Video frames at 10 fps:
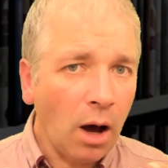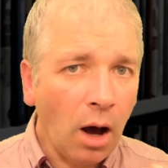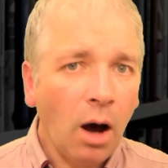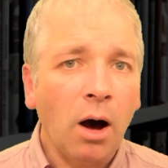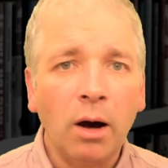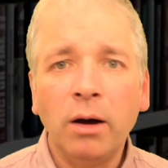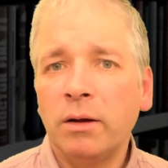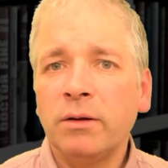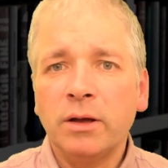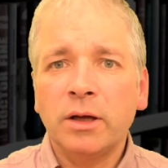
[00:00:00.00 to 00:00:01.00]
Are
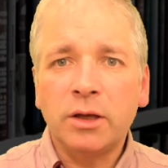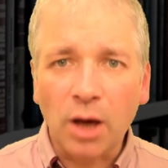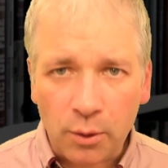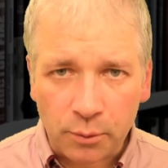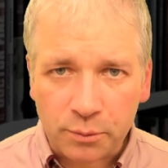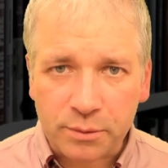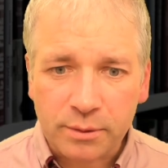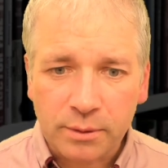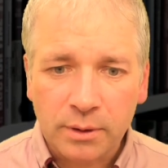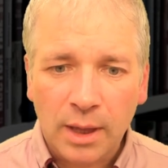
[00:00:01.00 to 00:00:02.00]

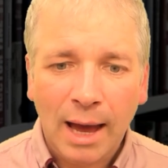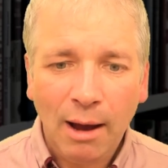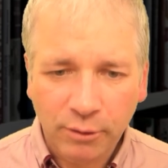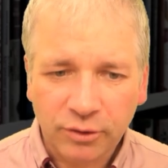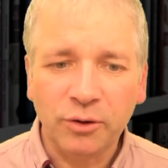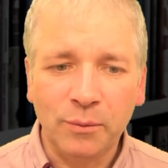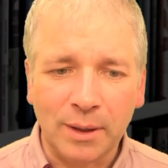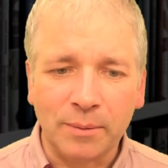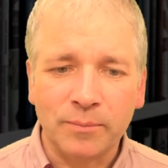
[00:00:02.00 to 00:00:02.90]
goes. How you doing?